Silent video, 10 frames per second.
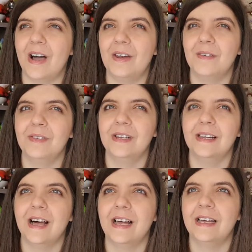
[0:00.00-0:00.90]
I don't really
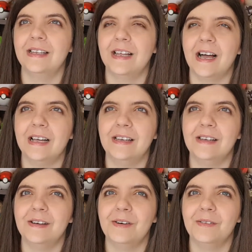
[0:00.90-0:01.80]
like the
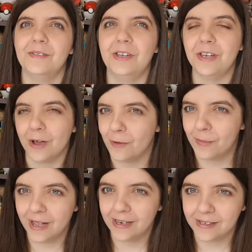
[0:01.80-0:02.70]
idea of Kyo
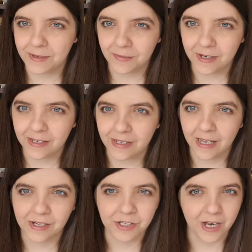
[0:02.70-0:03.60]
being different
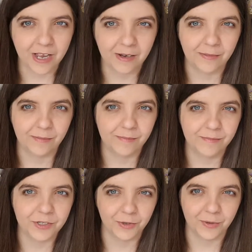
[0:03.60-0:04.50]
and
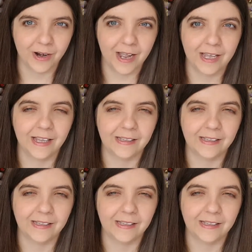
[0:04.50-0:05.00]
Shigure.